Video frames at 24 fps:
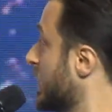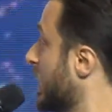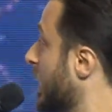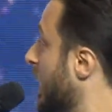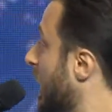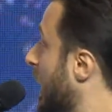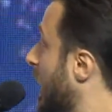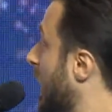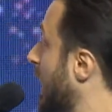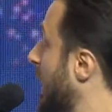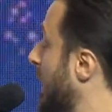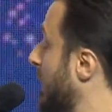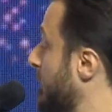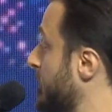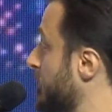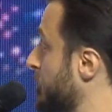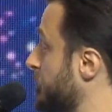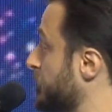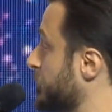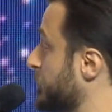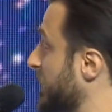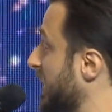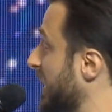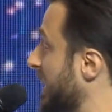
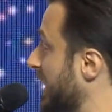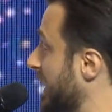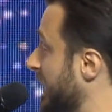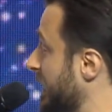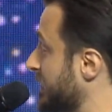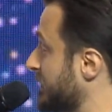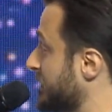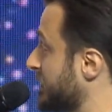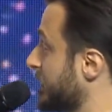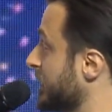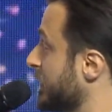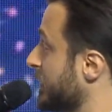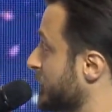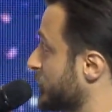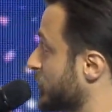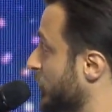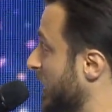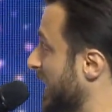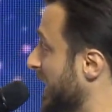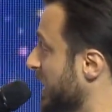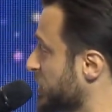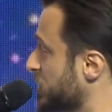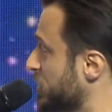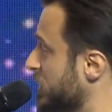And there
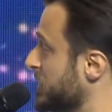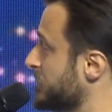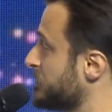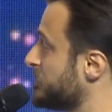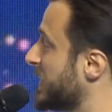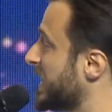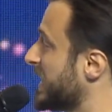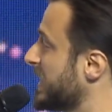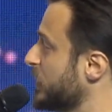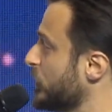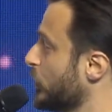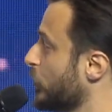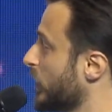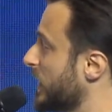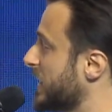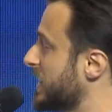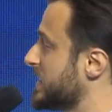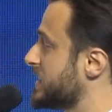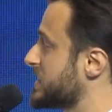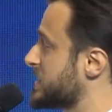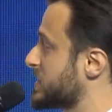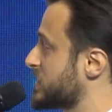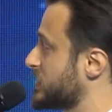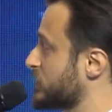are actually many
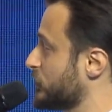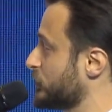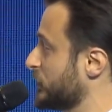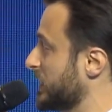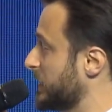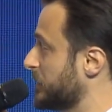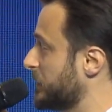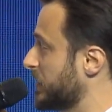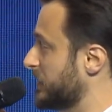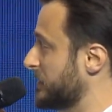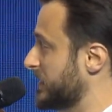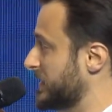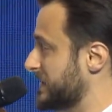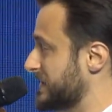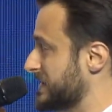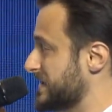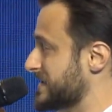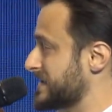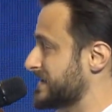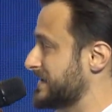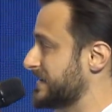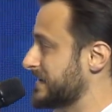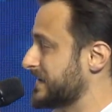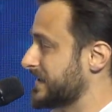ways to implement
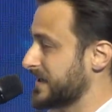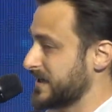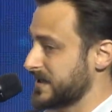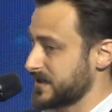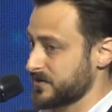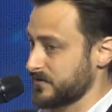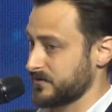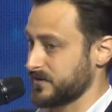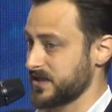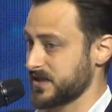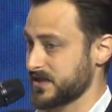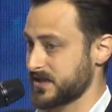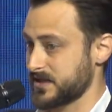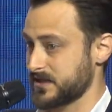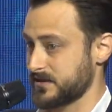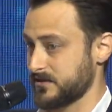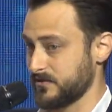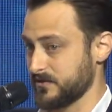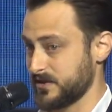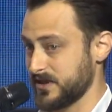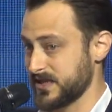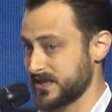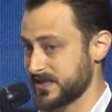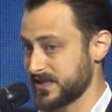these T-gates on
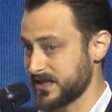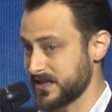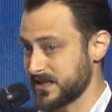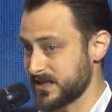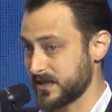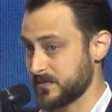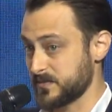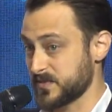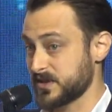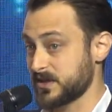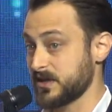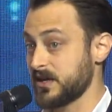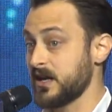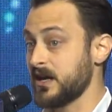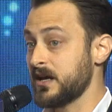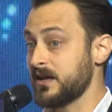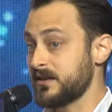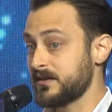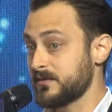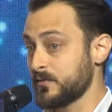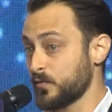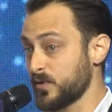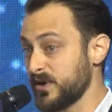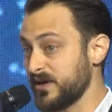these systems.
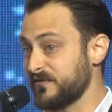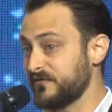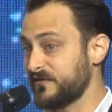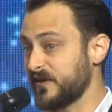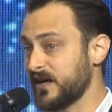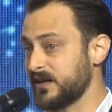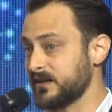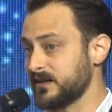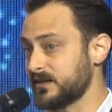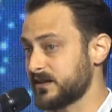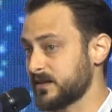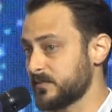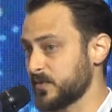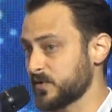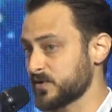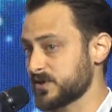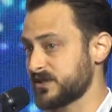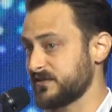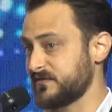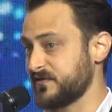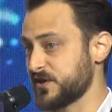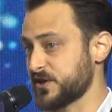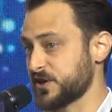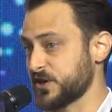We find that the most
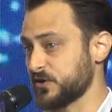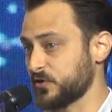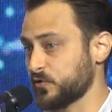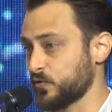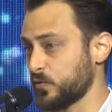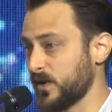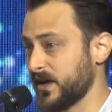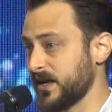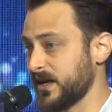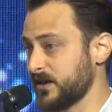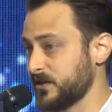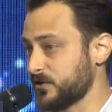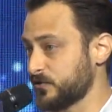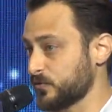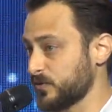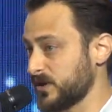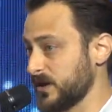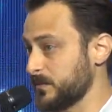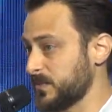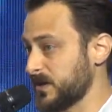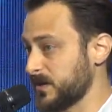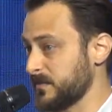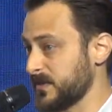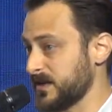efficient way to
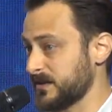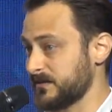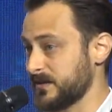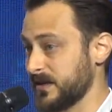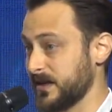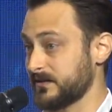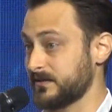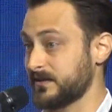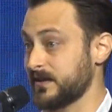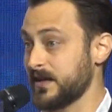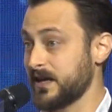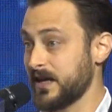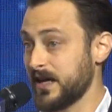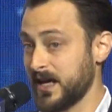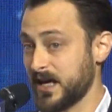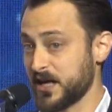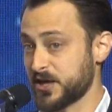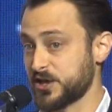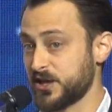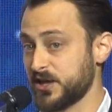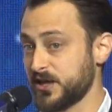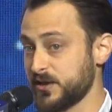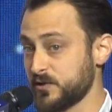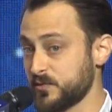implement that
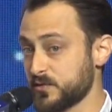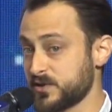actually